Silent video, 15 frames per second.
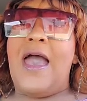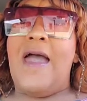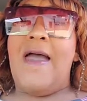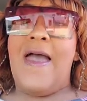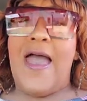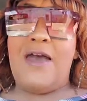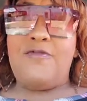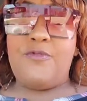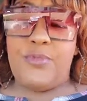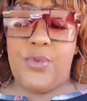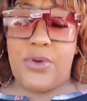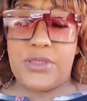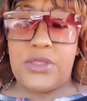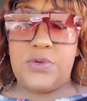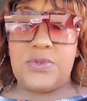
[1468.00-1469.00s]
have
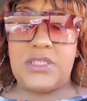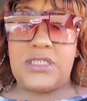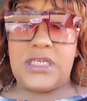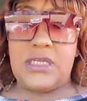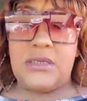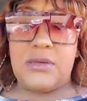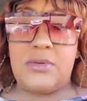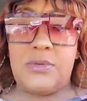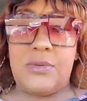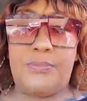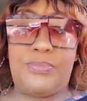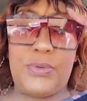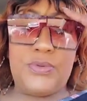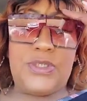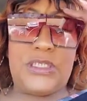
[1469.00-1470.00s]
bought those scent
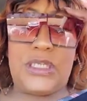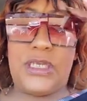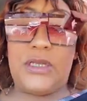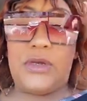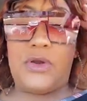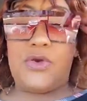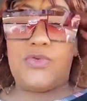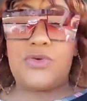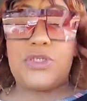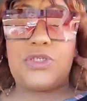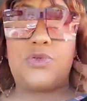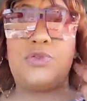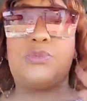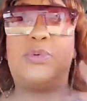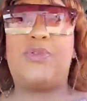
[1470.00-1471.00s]
boosting
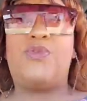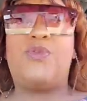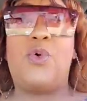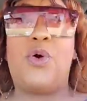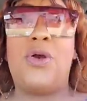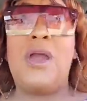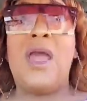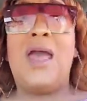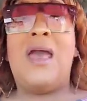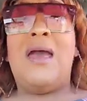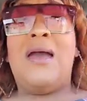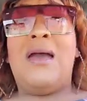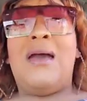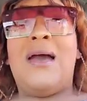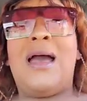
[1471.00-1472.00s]
crystals before.
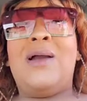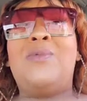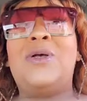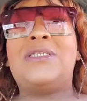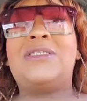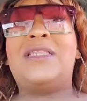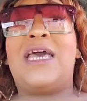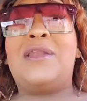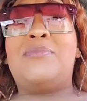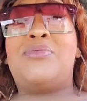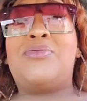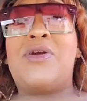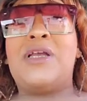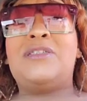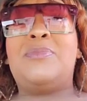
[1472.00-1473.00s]
I wasn't that
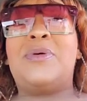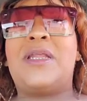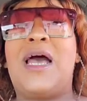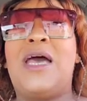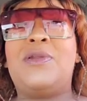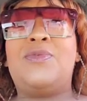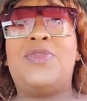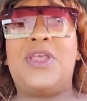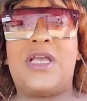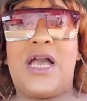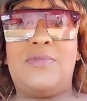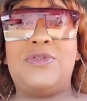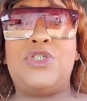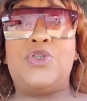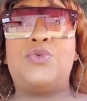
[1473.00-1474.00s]
impressed, but I don't think
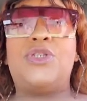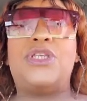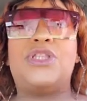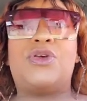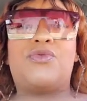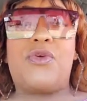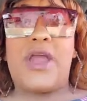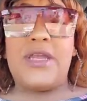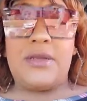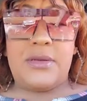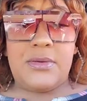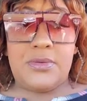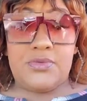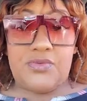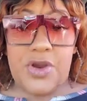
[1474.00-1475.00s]
I was using the right
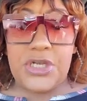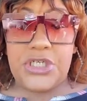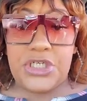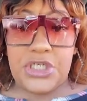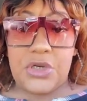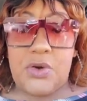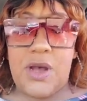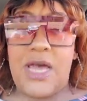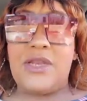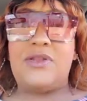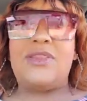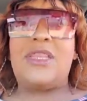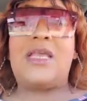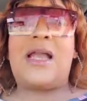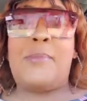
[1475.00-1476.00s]
ratio. I
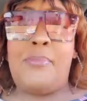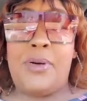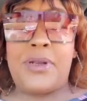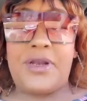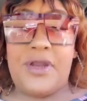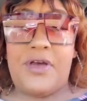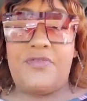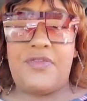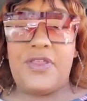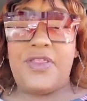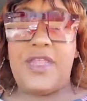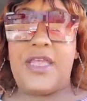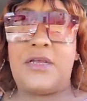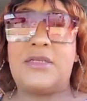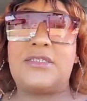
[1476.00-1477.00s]
don't think I put enough in
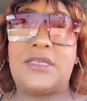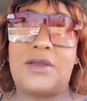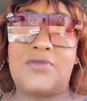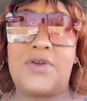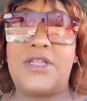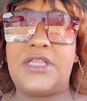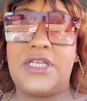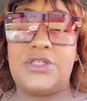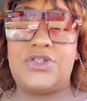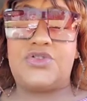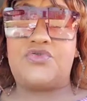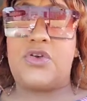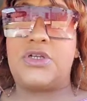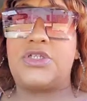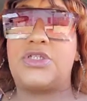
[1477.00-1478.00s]
there because I read the
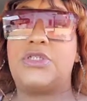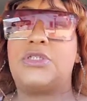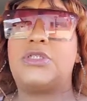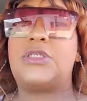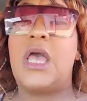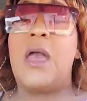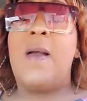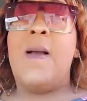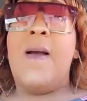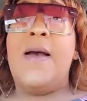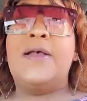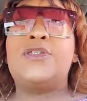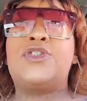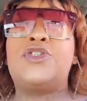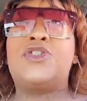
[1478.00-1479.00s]
instructions.
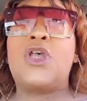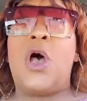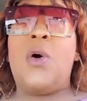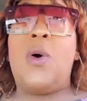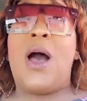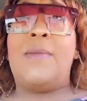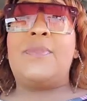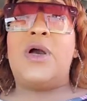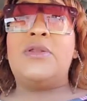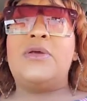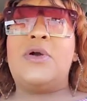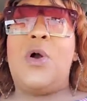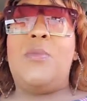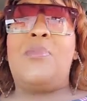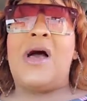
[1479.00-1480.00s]
So I'm gonna
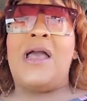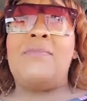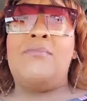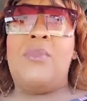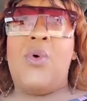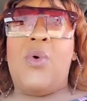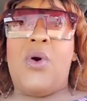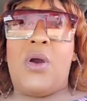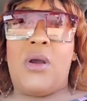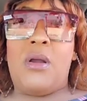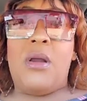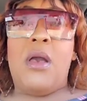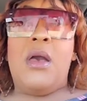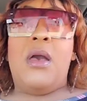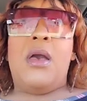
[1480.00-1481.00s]
go buy more.
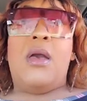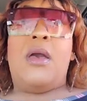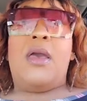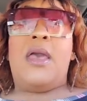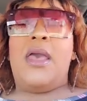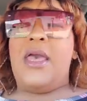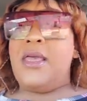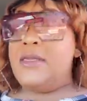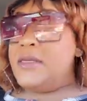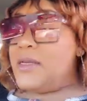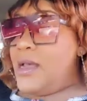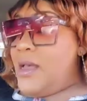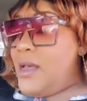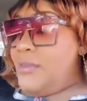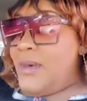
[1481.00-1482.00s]
And
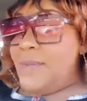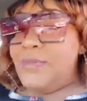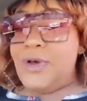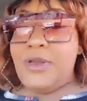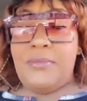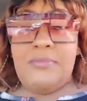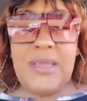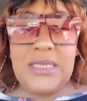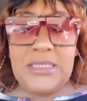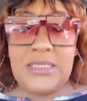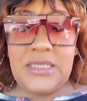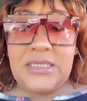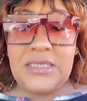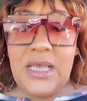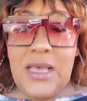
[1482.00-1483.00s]
I'm going to mix
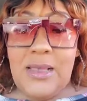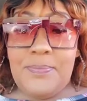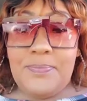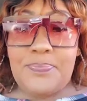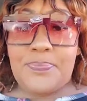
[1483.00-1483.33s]
this up